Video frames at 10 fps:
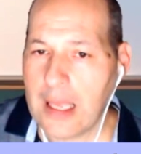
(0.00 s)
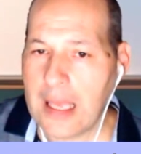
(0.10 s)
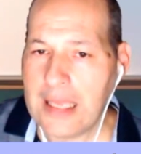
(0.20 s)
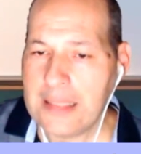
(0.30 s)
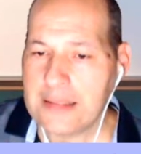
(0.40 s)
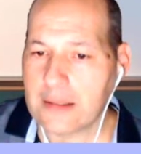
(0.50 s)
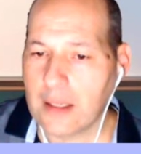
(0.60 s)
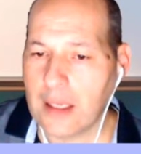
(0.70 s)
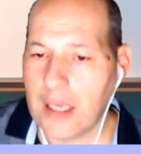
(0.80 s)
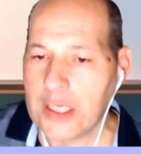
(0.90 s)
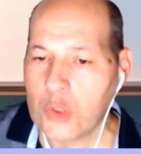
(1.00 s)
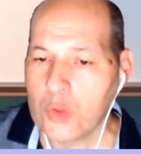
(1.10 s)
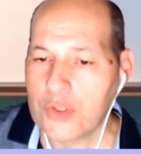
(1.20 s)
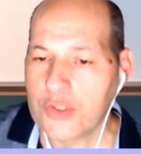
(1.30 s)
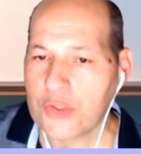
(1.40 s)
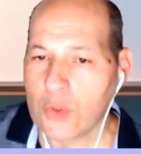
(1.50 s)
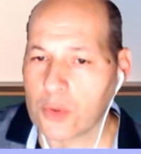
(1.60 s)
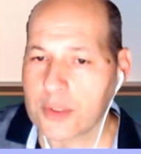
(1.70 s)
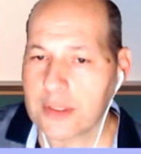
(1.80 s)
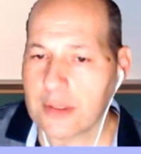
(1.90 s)
and I could
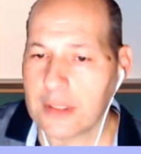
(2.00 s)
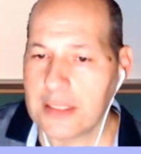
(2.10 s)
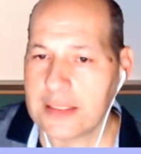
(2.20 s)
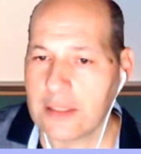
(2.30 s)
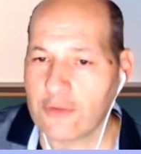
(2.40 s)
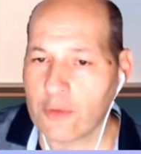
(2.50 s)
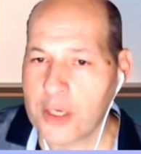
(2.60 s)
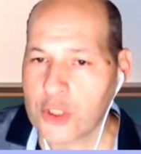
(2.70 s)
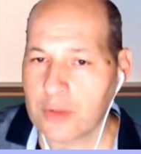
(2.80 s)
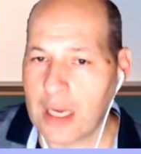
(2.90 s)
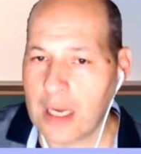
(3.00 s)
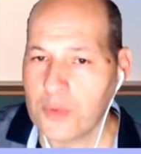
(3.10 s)
sort this information out.